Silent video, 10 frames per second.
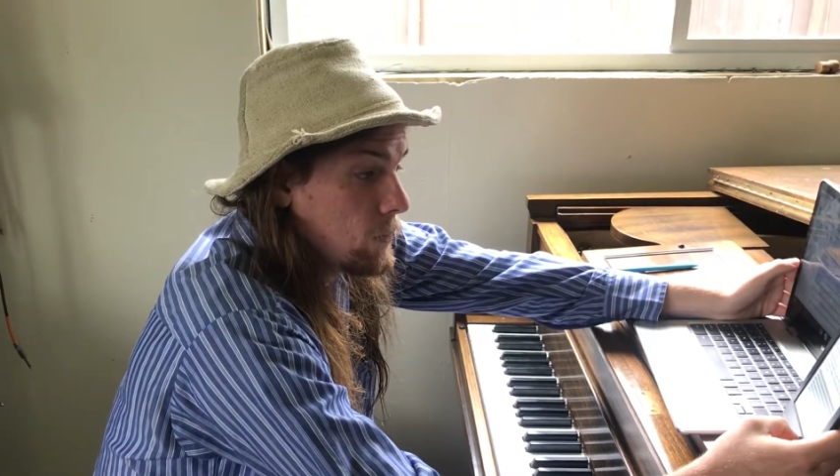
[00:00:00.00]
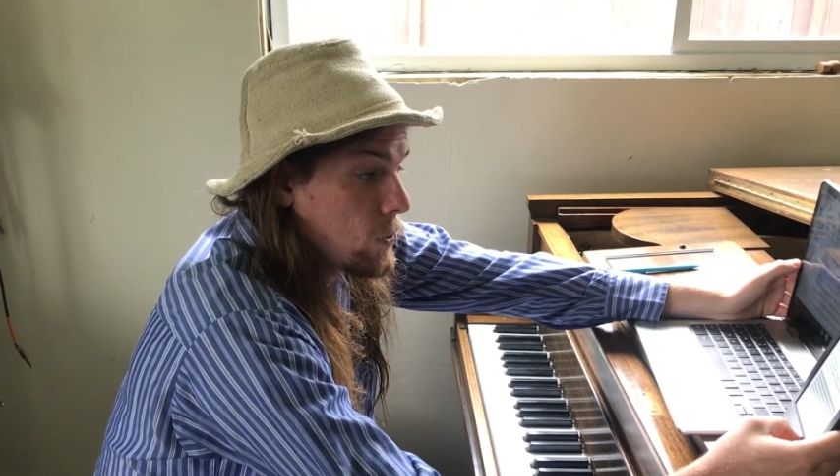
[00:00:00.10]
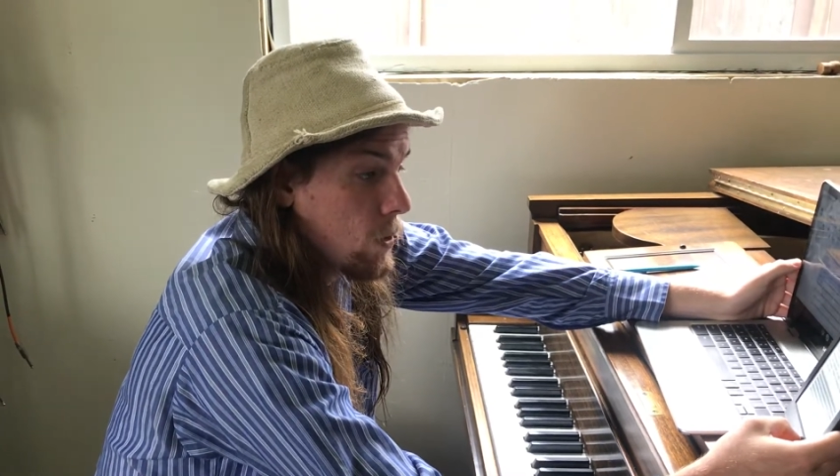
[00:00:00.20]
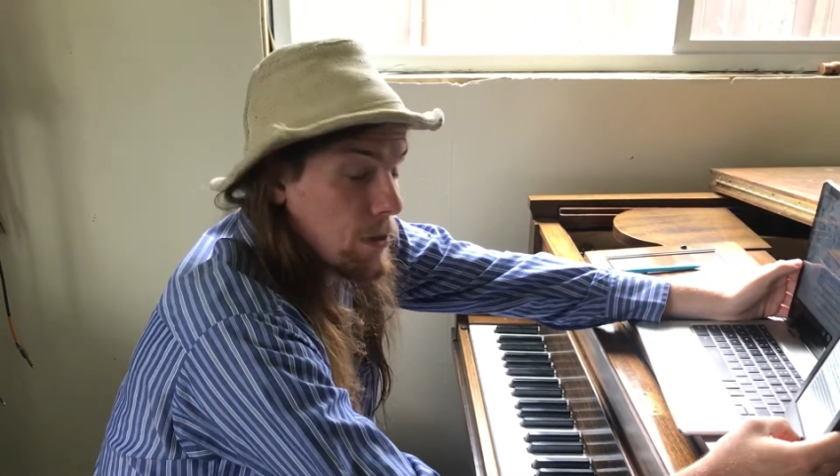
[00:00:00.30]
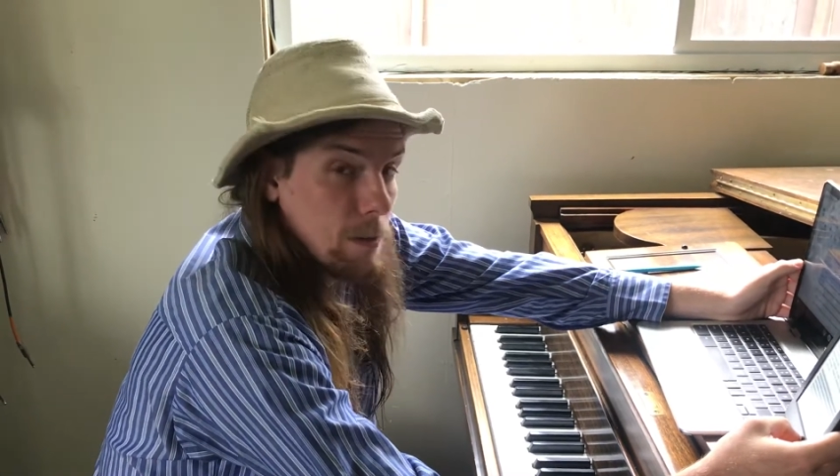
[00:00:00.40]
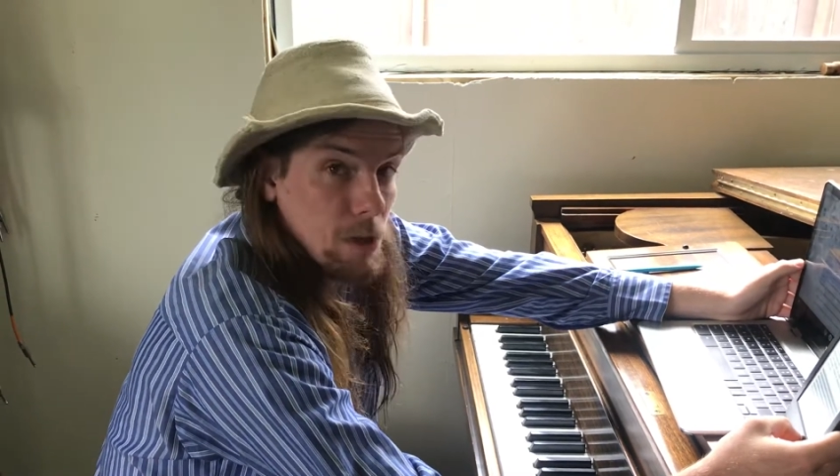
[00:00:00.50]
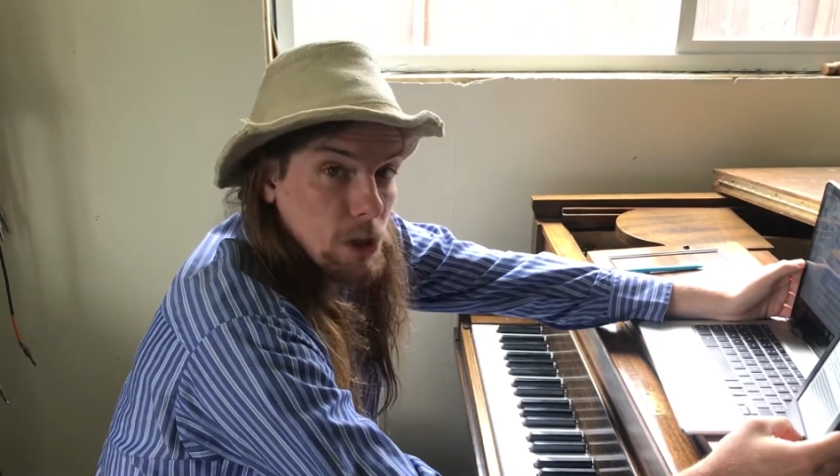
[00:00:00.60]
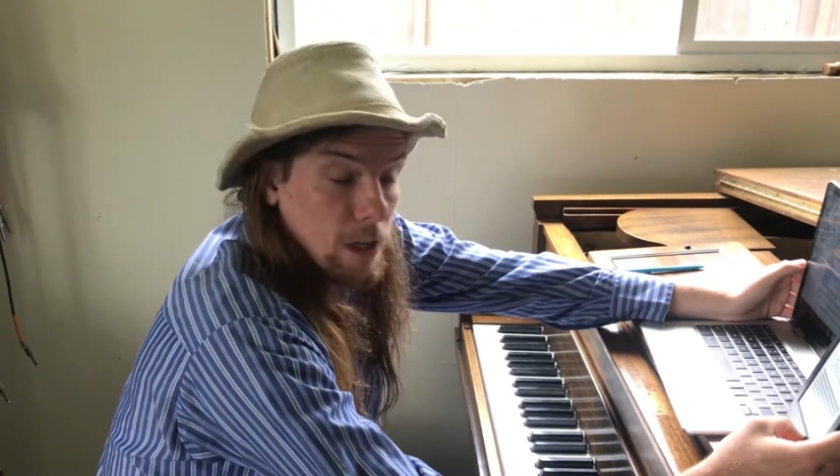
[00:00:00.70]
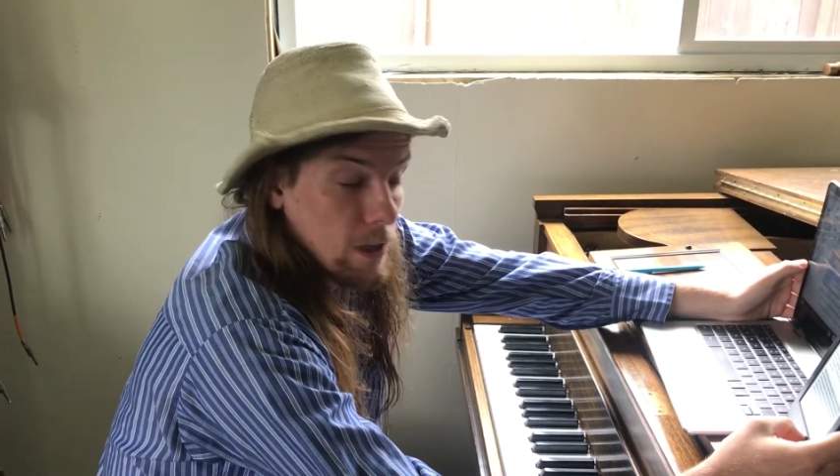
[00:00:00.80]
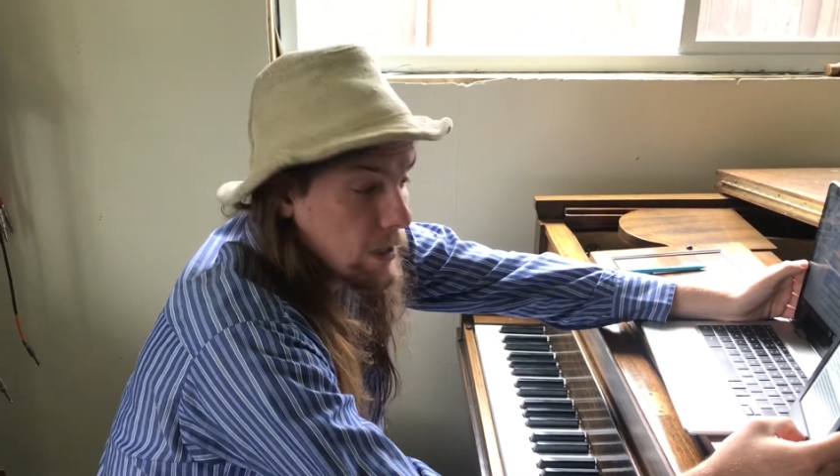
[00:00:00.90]
quote that I'm going to
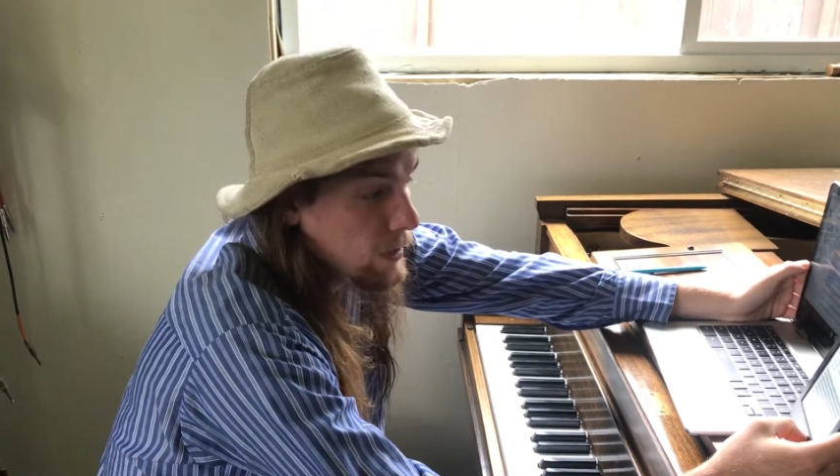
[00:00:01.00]
share here